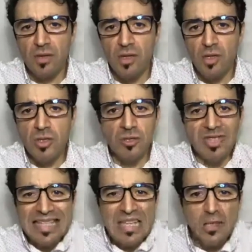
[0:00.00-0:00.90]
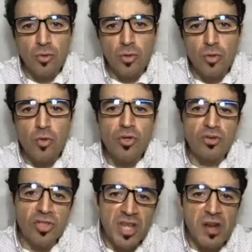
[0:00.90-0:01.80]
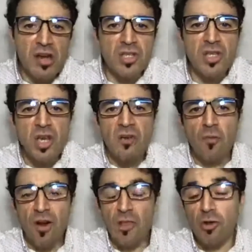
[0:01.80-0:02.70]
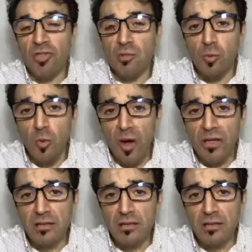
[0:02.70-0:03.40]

You just need to do your search for a trustable one.